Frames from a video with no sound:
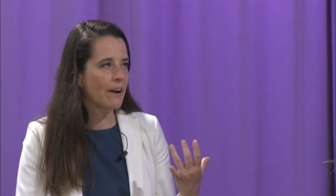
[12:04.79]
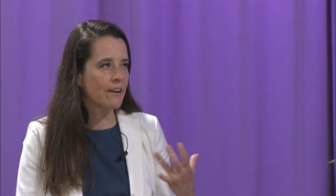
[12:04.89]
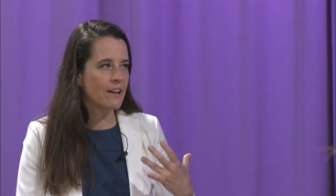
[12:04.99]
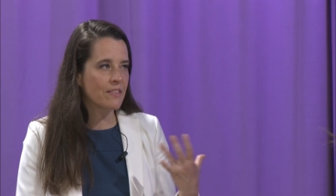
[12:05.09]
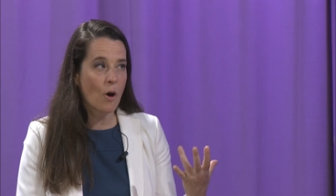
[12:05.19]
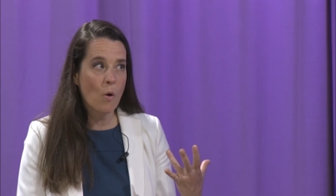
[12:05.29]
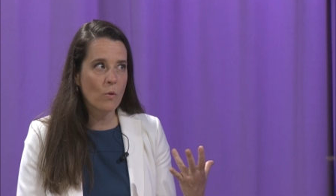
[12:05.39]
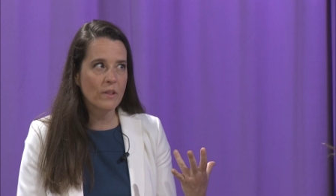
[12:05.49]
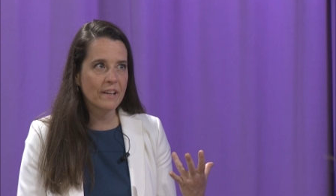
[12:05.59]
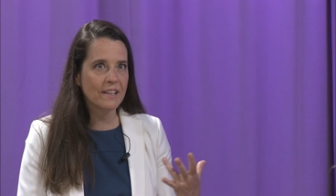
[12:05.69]
area the
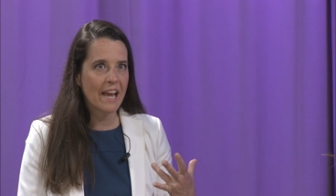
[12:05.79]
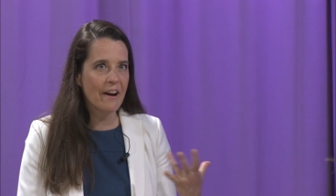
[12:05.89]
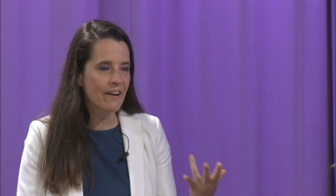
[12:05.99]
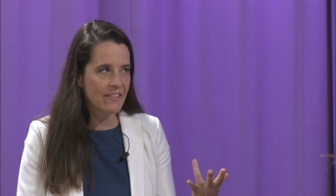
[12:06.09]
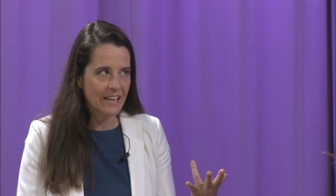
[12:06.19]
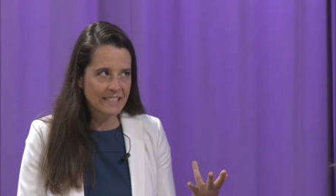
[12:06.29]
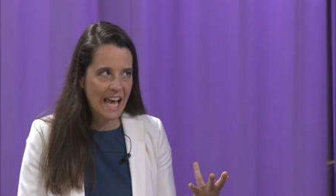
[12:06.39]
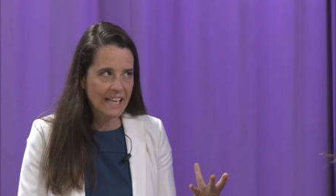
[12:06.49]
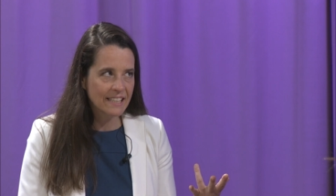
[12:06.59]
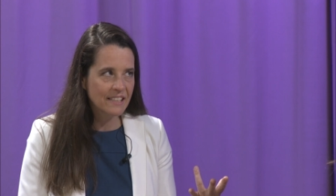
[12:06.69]
only area that has
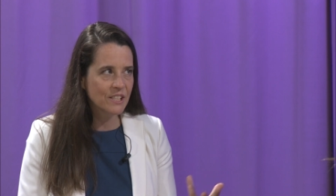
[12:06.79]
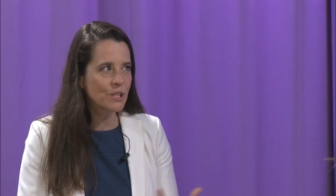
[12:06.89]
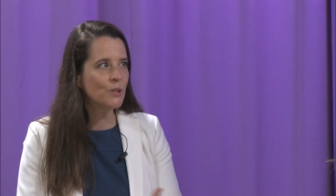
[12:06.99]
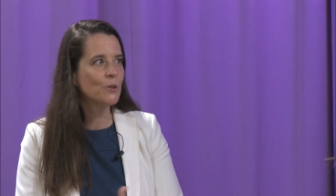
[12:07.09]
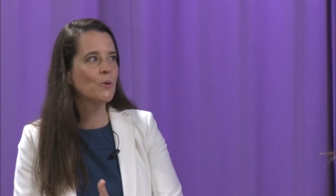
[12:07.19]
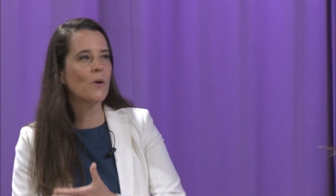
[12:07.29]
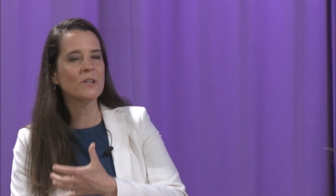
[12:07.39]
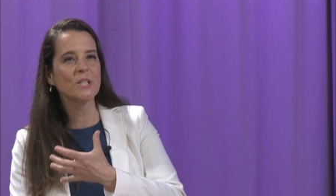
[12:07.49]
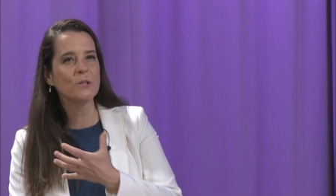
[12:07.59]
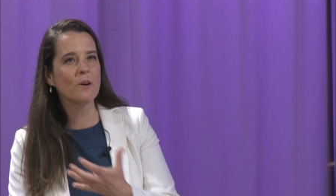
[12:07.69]
access to you,
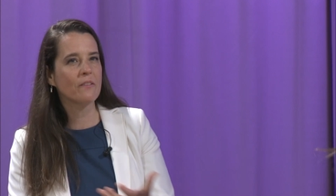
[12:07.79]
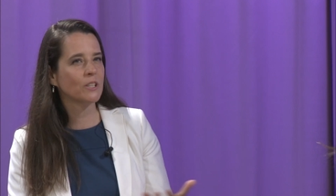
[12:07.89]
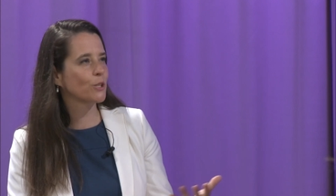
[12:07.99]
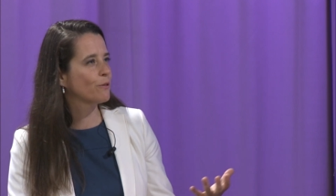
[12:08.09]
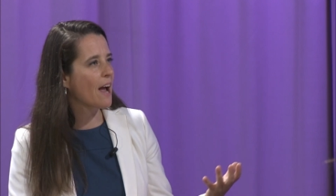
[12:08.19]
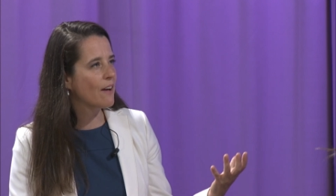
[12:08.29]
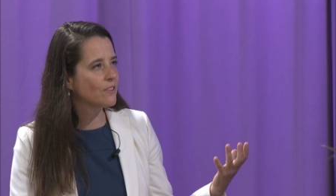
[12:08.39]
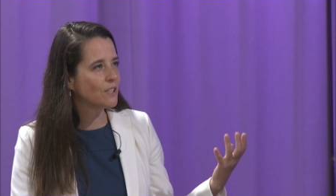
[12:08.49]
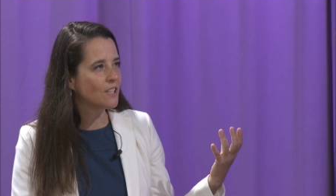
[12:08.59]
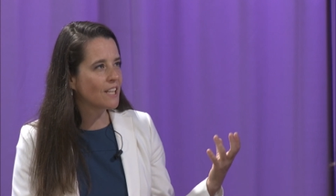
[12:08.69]
or do you ever
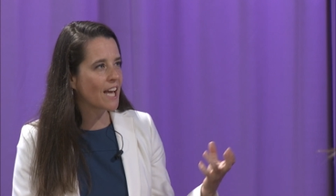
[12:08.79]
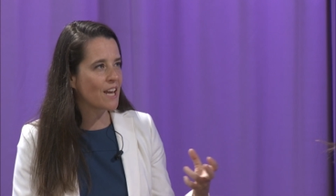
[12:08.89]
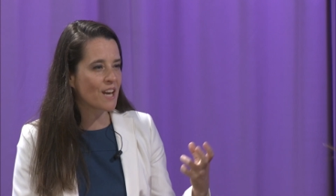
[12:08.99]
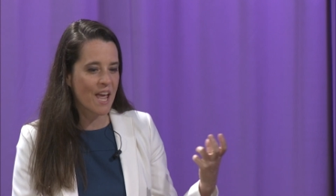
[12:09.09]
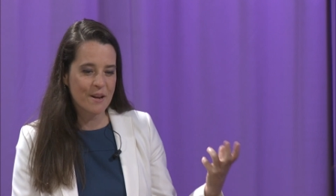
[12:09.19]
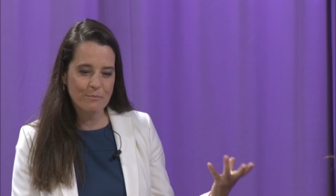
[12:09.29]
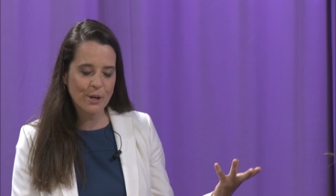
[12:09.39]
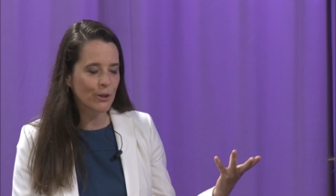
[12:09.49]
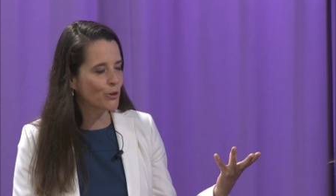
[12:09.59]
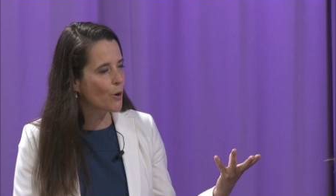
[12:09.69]
travel and, and
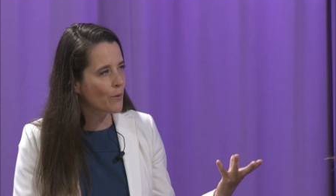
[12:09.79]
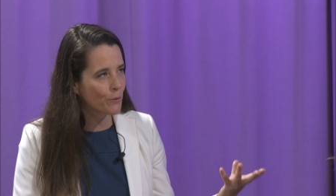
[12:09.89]
bring a show on